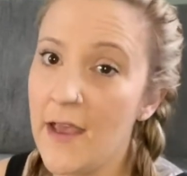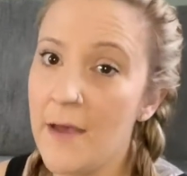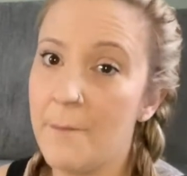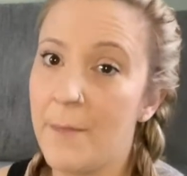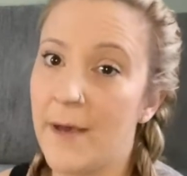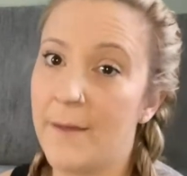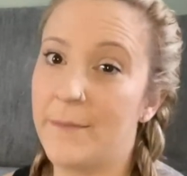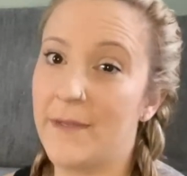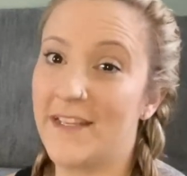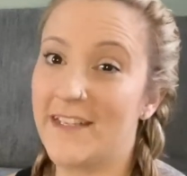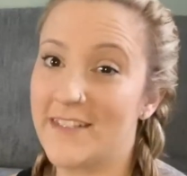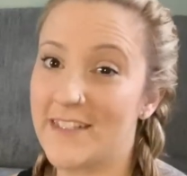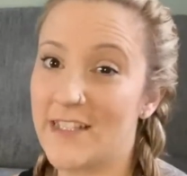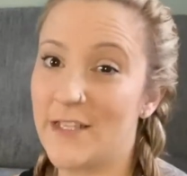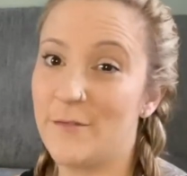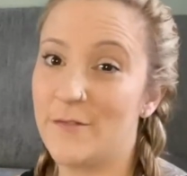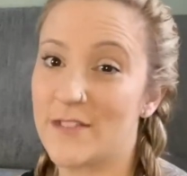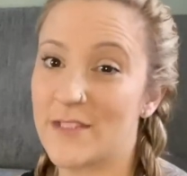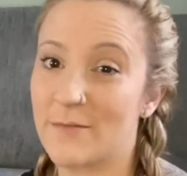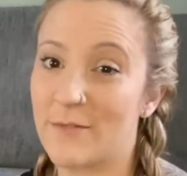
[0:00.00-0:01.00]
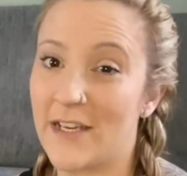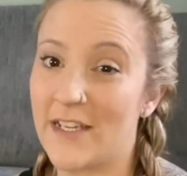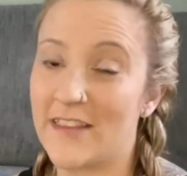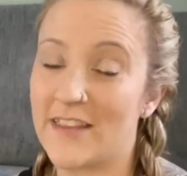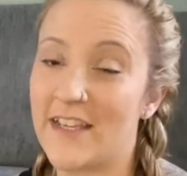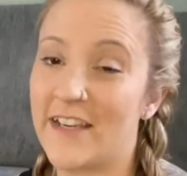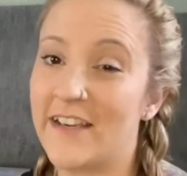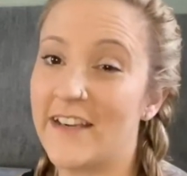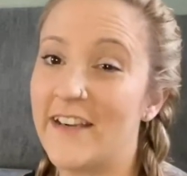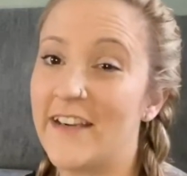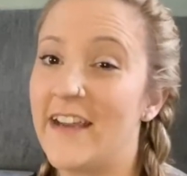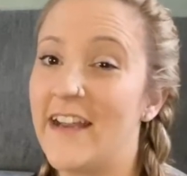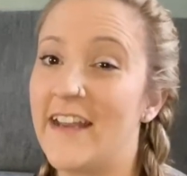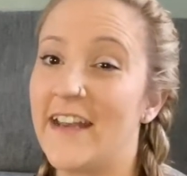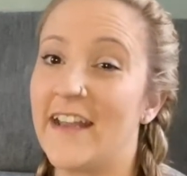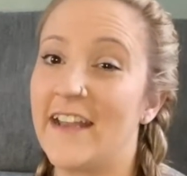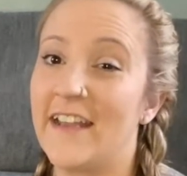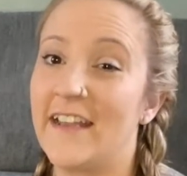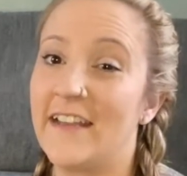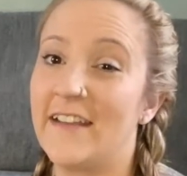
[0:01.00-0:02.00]
But because he was right there and
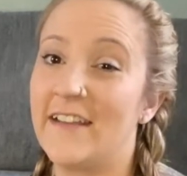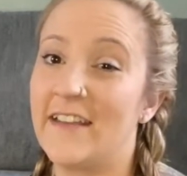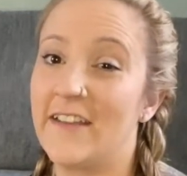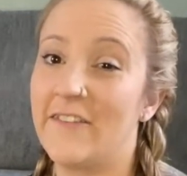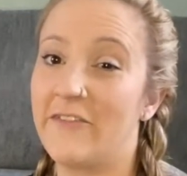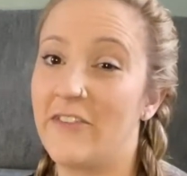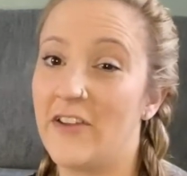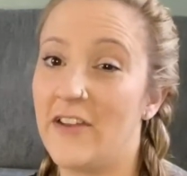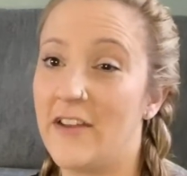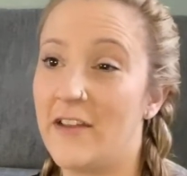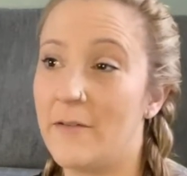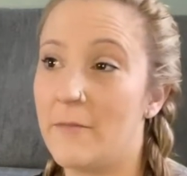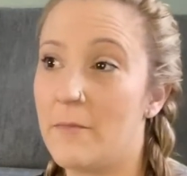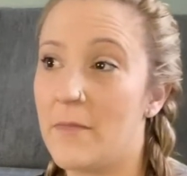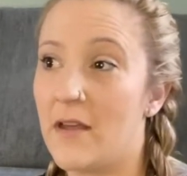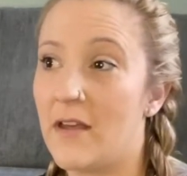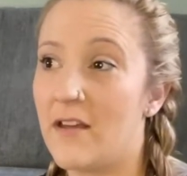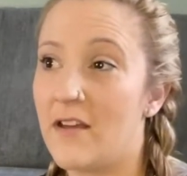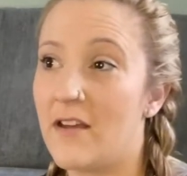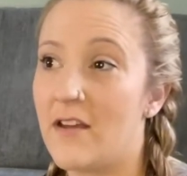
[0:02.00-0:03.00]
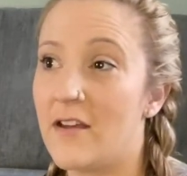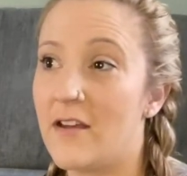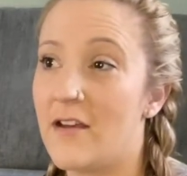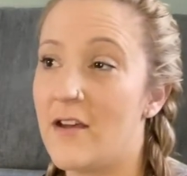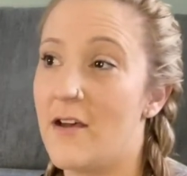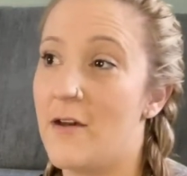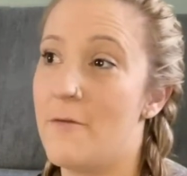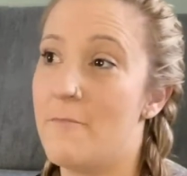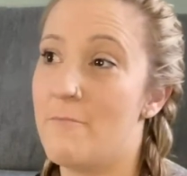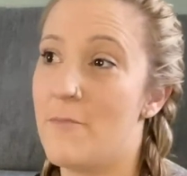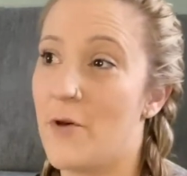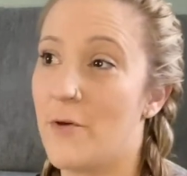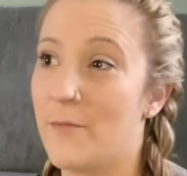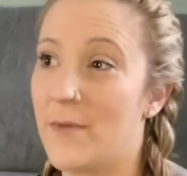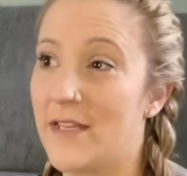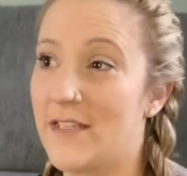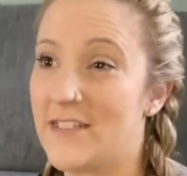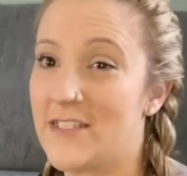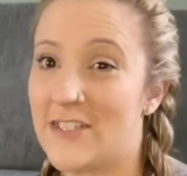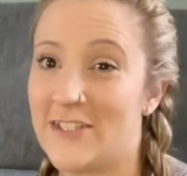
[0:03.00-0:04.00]
I gave him a
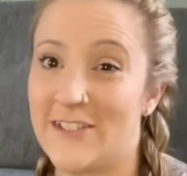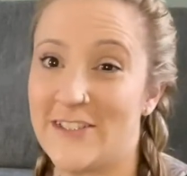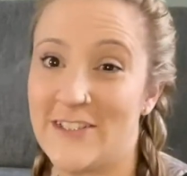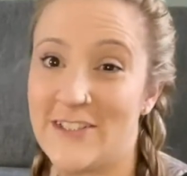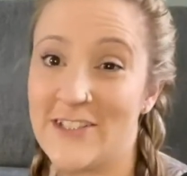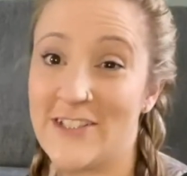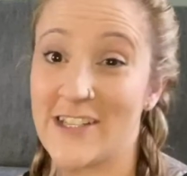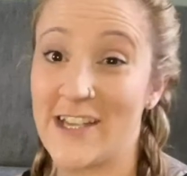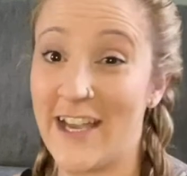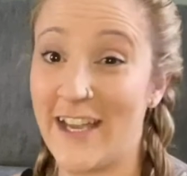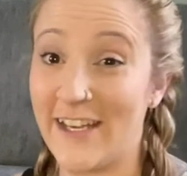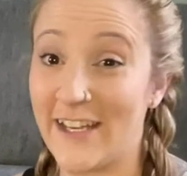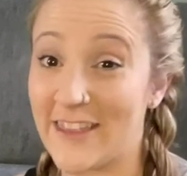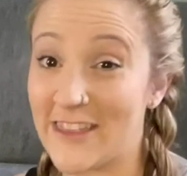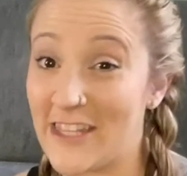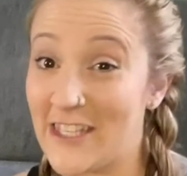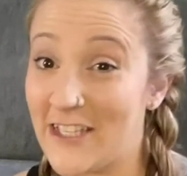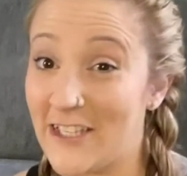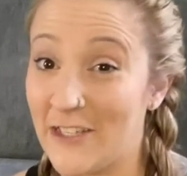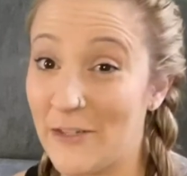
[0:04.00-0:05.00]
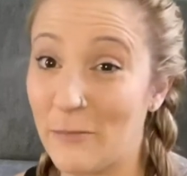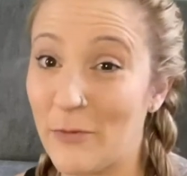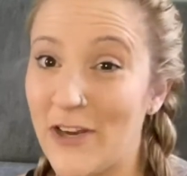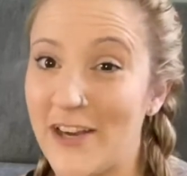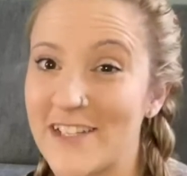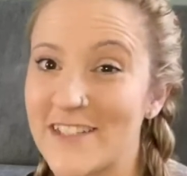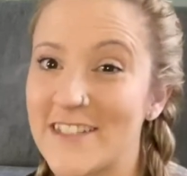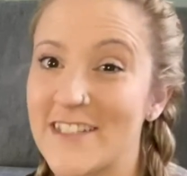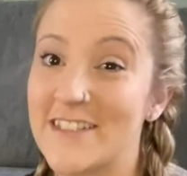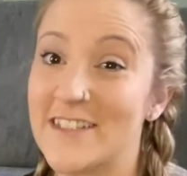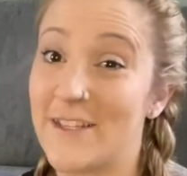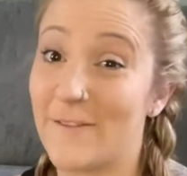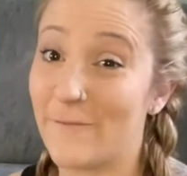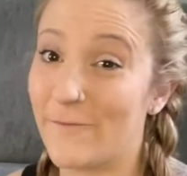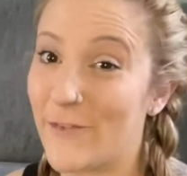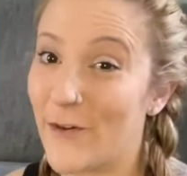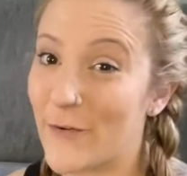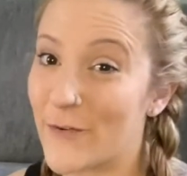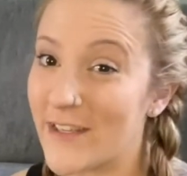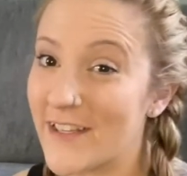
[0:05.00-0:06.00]
moment to kind of think and process and
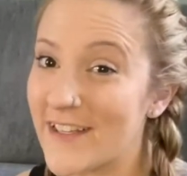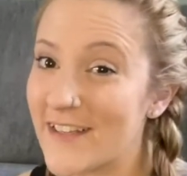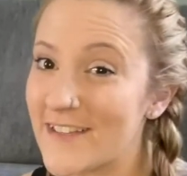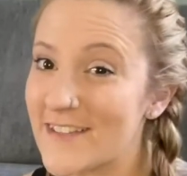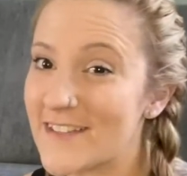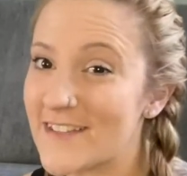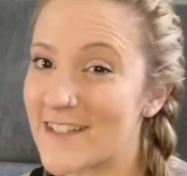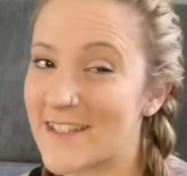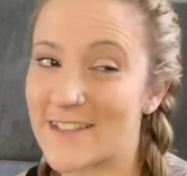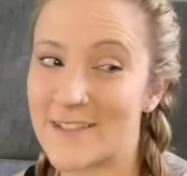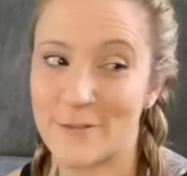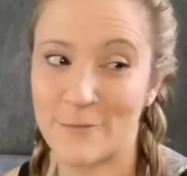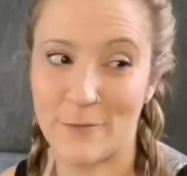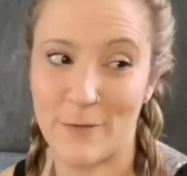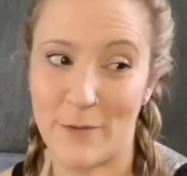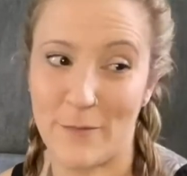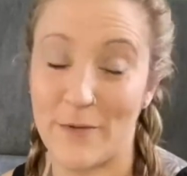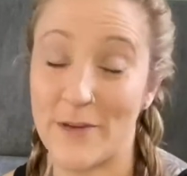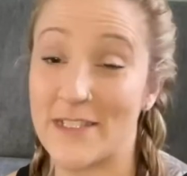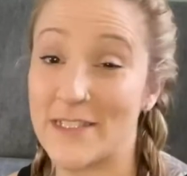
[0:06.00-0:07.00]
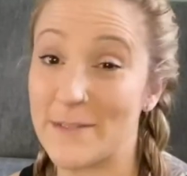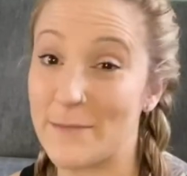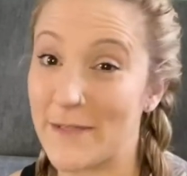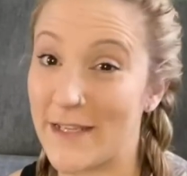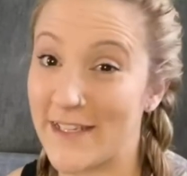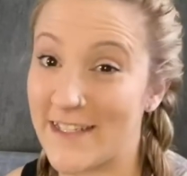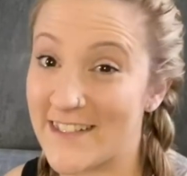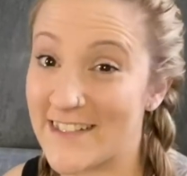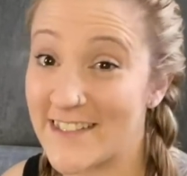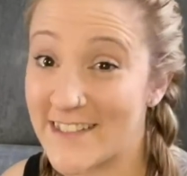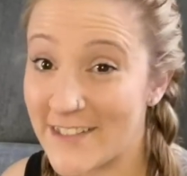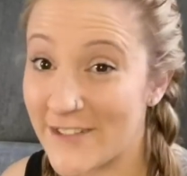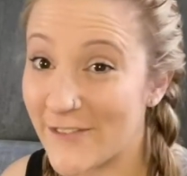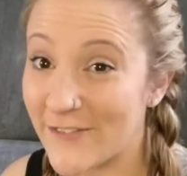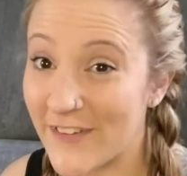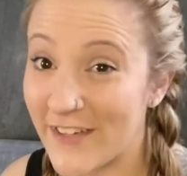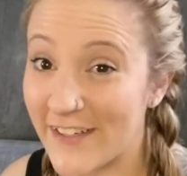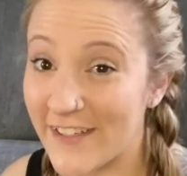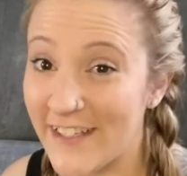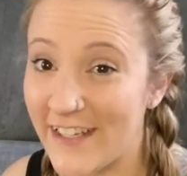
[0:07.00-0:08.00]
focus, let's remember Spaghetti's still
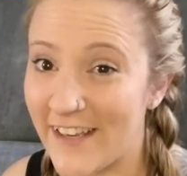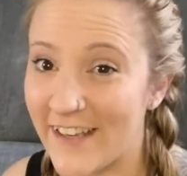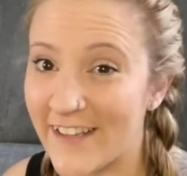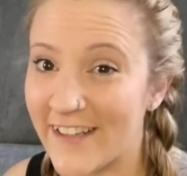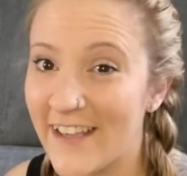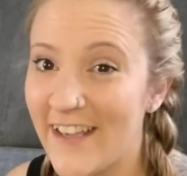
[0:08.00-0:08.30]
very young,